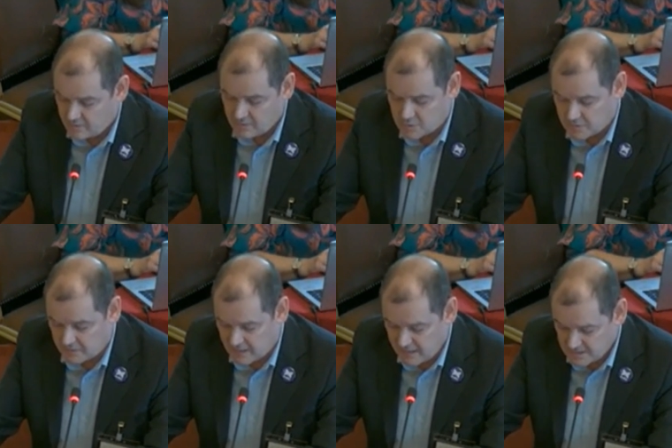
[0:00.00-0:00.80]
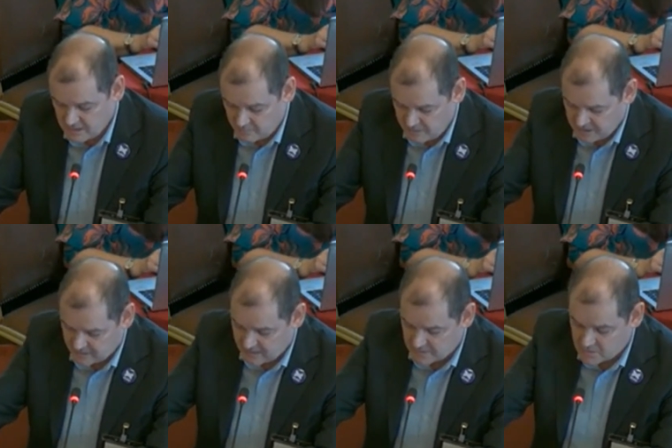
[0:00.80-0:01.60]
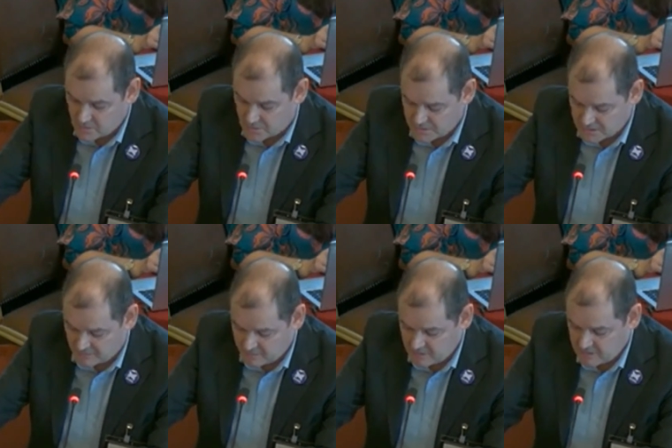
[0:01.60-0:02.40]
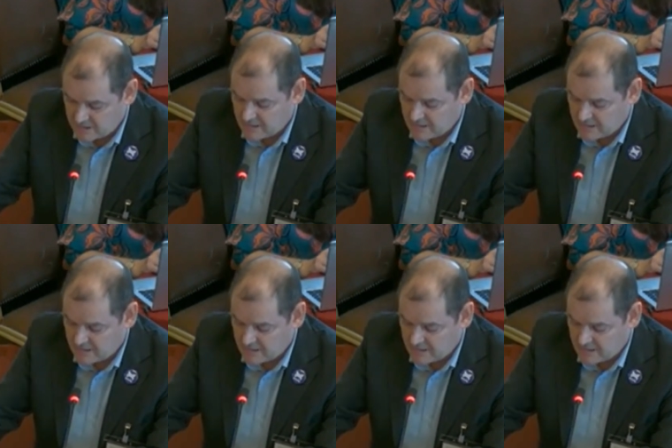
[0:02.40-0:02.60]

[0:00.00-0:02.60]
between the SNP-led Scottish Government